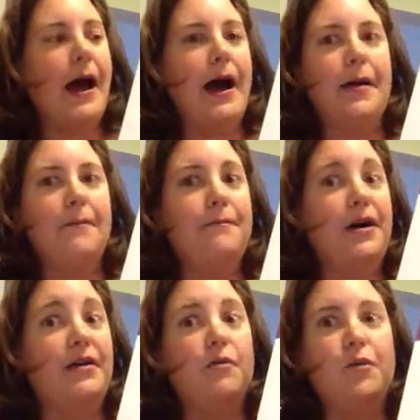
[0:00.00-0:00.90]
um,
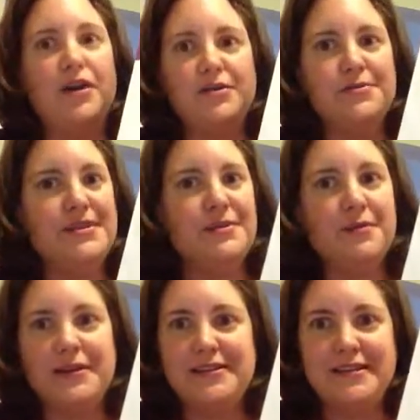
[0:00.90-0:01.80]
but when you see
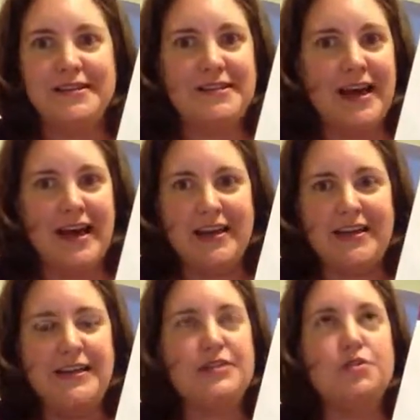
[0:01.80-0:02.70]
what is
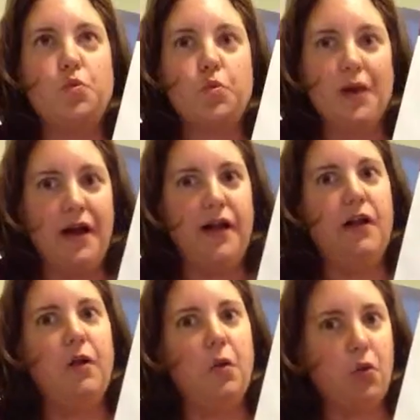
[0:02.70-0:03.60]
inside, it is
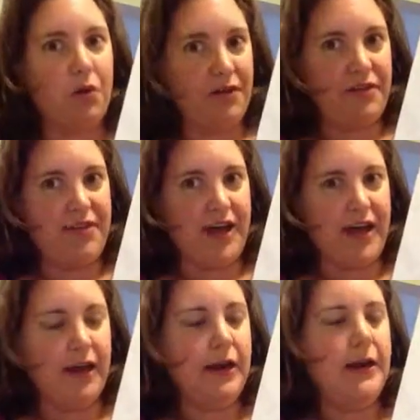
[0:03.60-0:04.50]
well worth
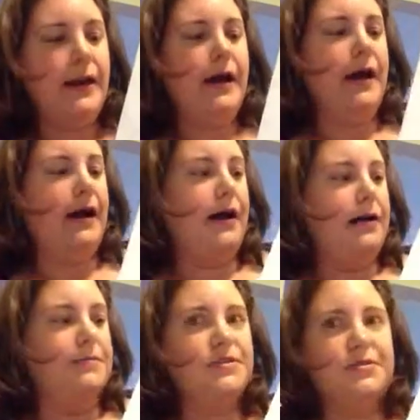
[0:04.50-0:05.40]
that.
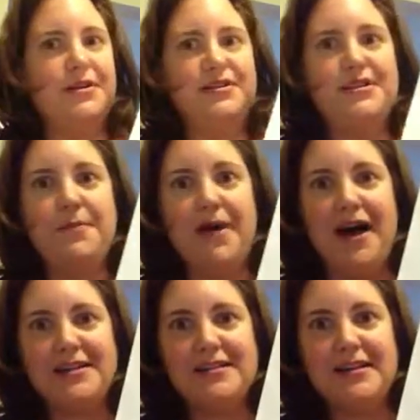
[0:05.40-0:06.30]
Um, so here's the
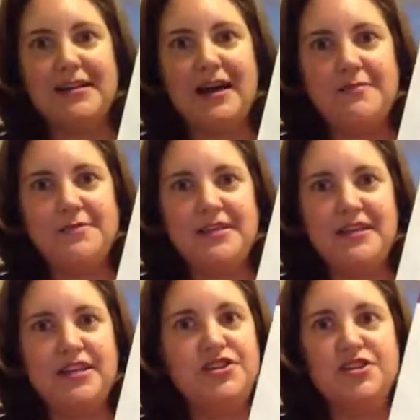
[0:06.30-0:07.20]
box that it comes
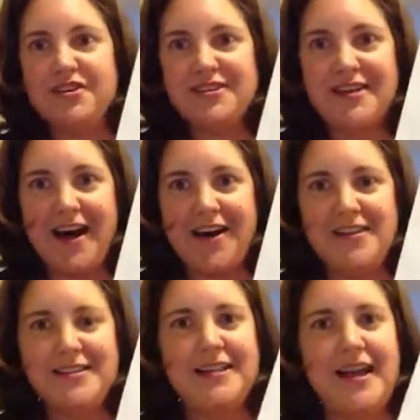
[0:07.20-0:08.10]
in. I just got
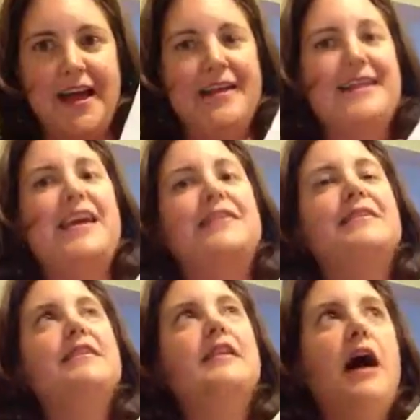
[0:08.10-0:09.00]
it today. I
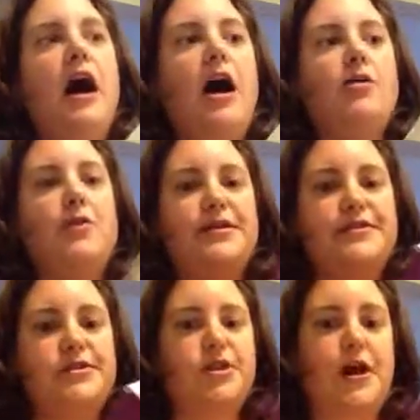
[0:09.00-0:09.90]
cannot
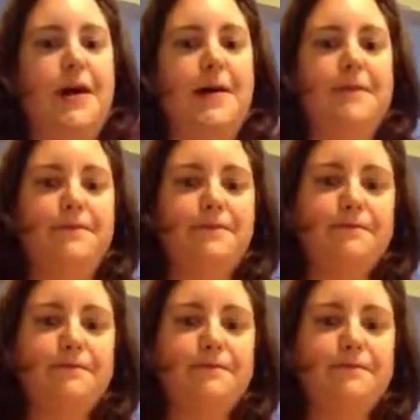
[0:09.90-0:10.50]
wait to try it.